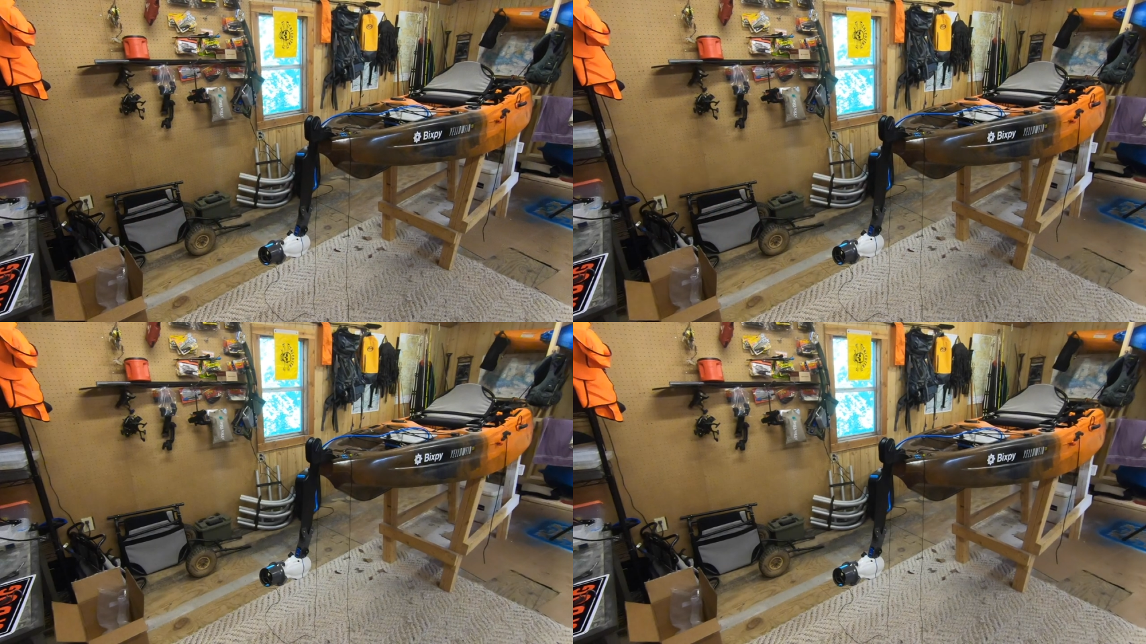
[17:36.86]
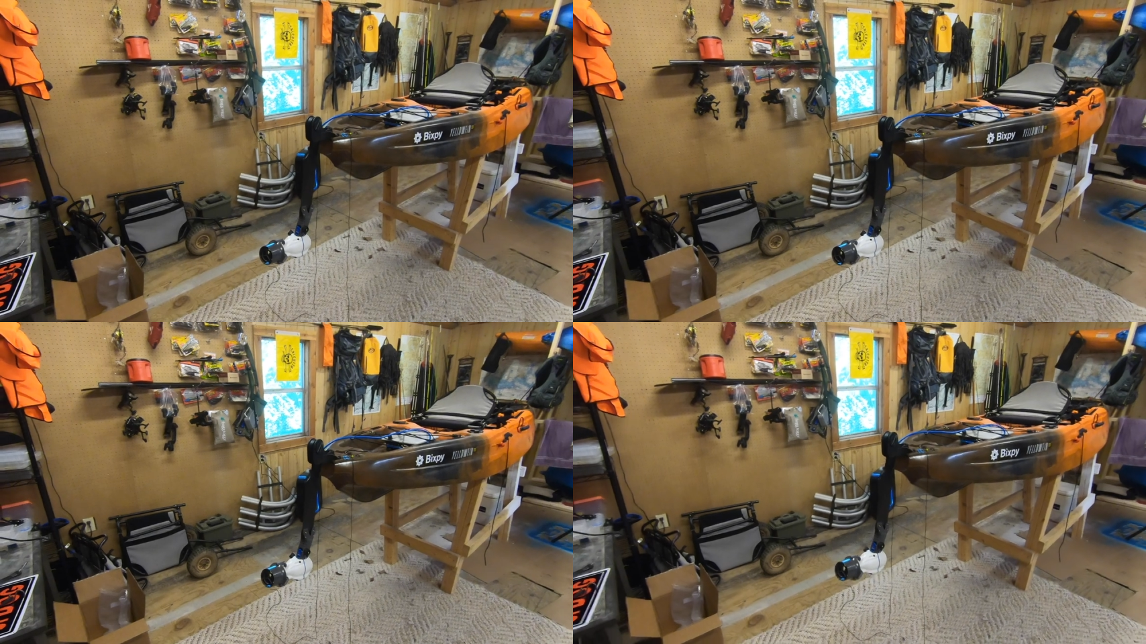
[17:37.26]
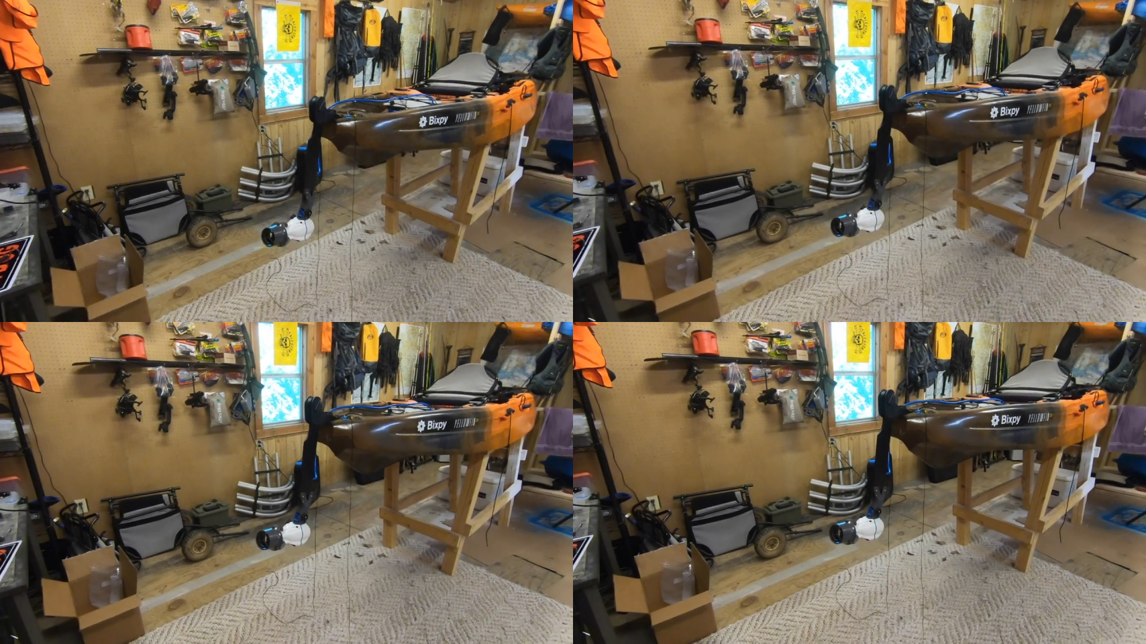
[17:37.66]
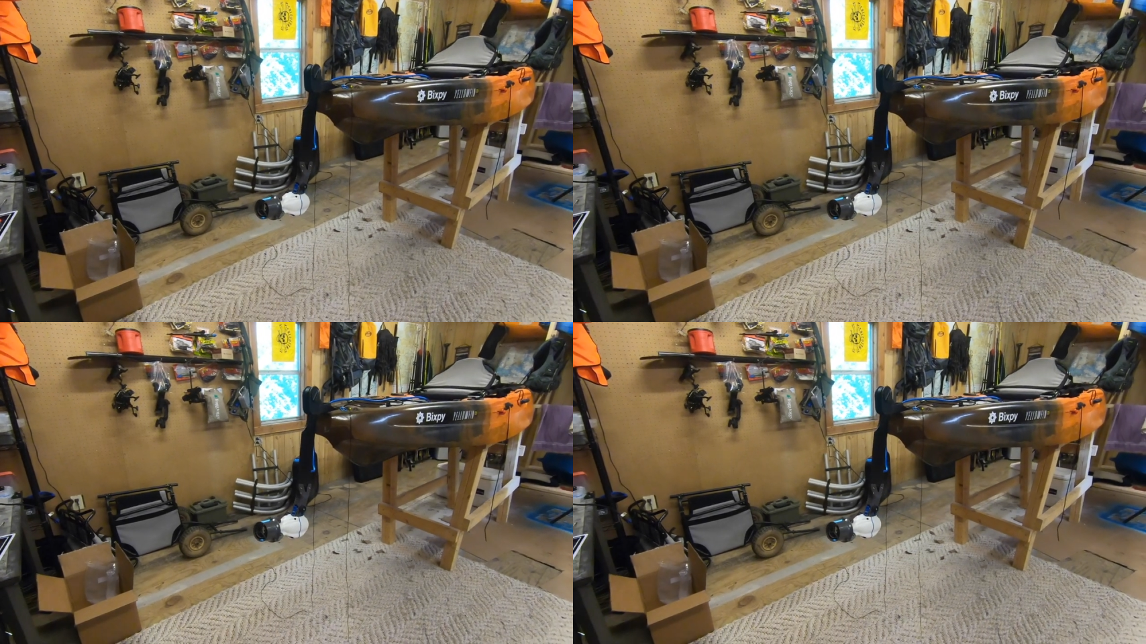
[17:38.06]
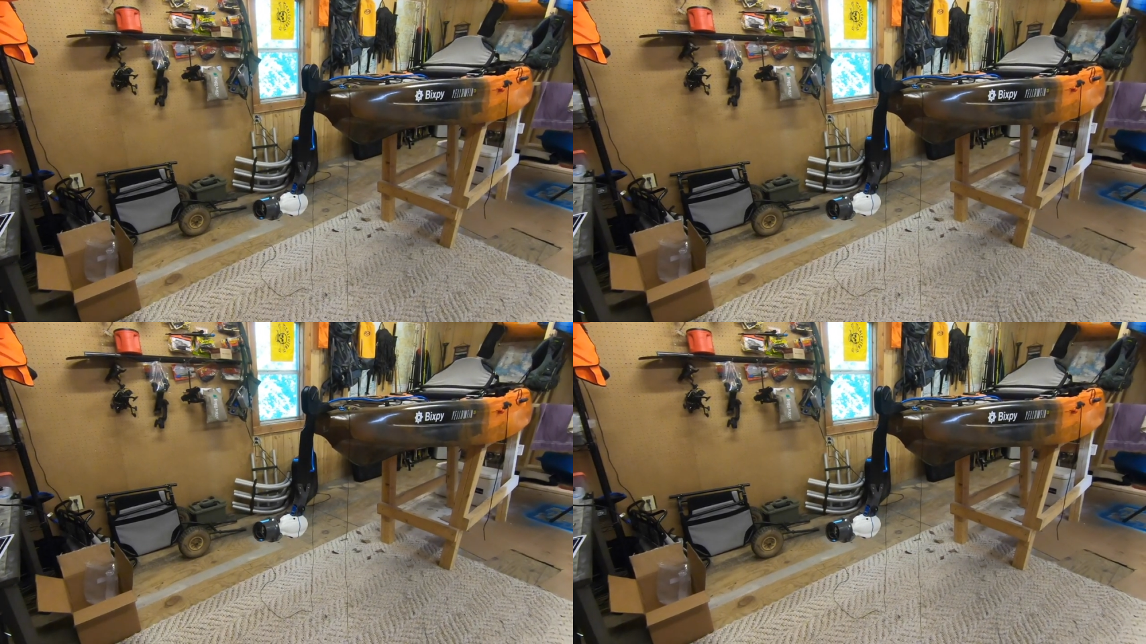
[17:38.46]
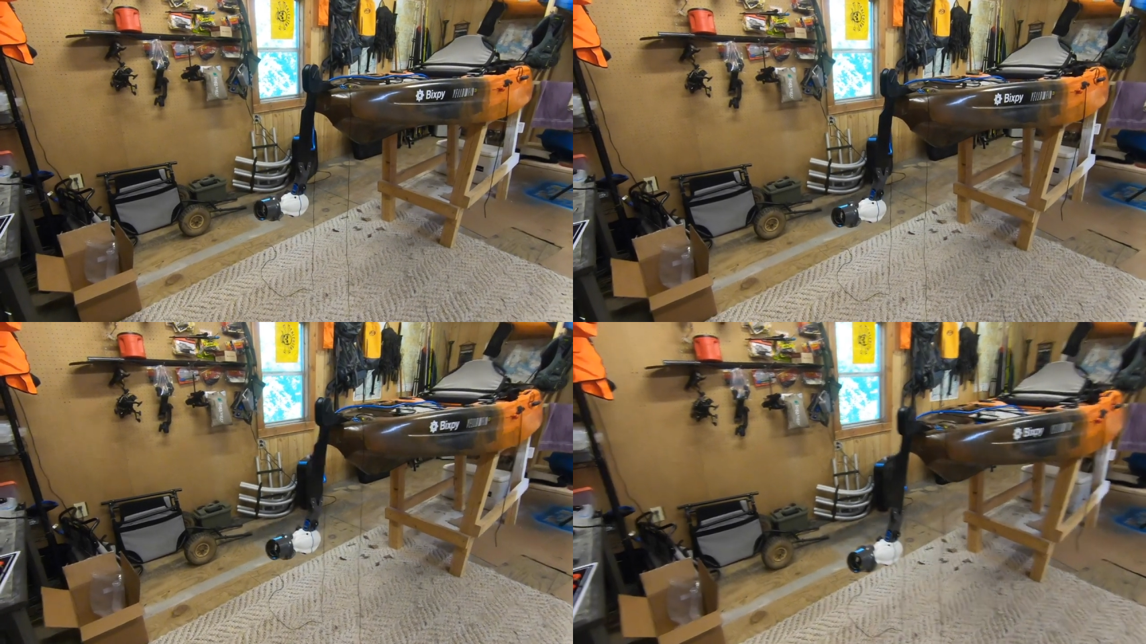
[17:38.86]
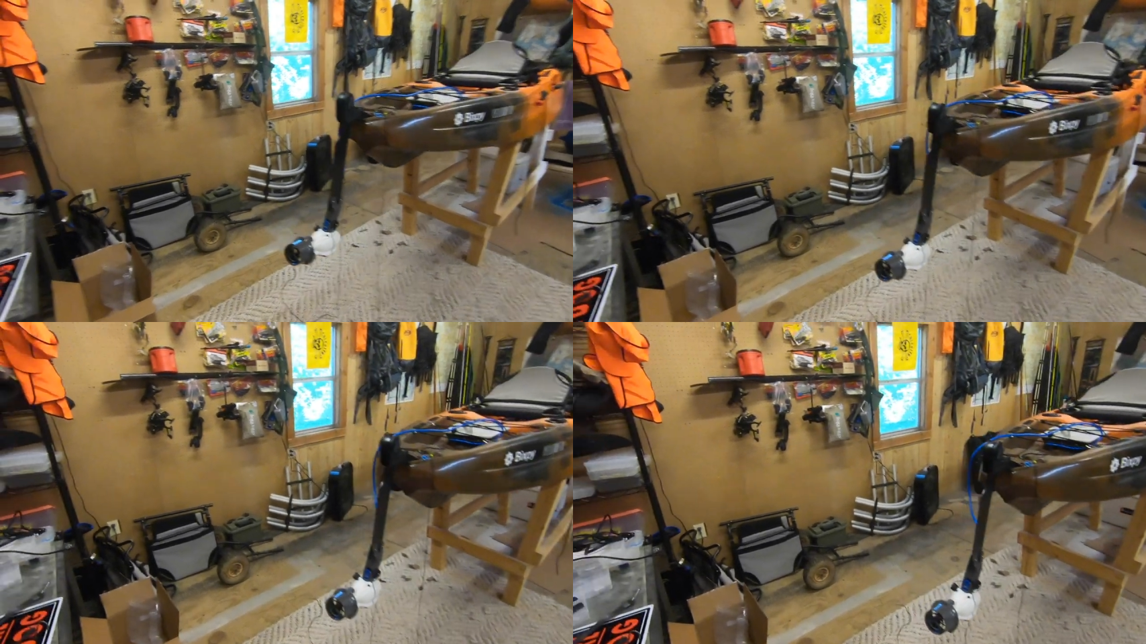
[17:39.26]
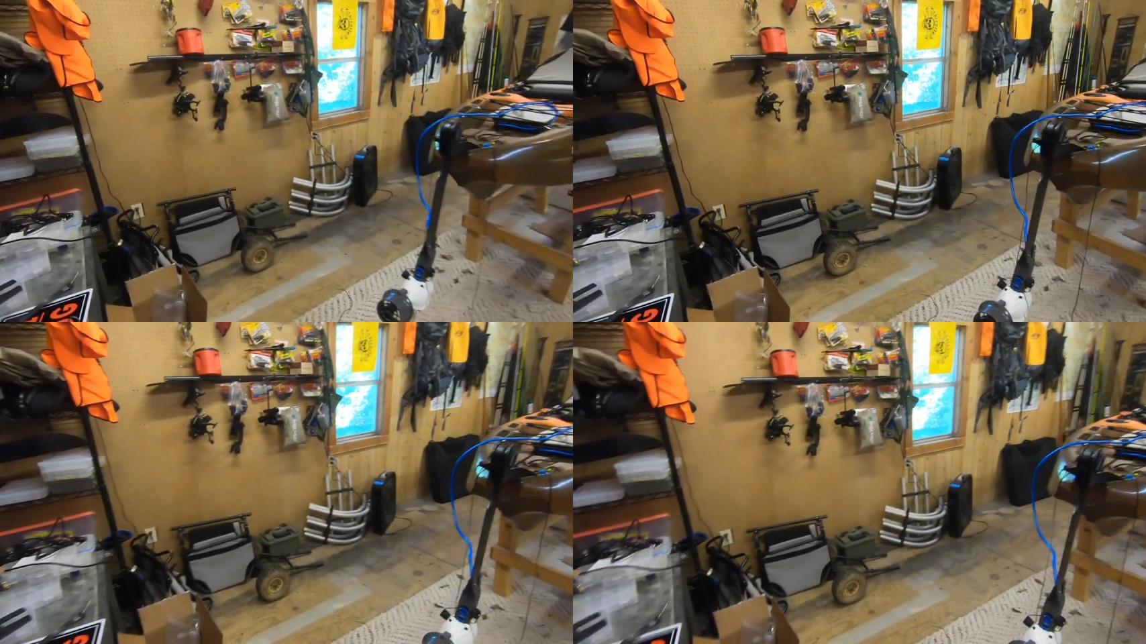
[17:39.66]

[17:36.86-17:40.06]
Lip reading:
Nobody's mouth can be seen.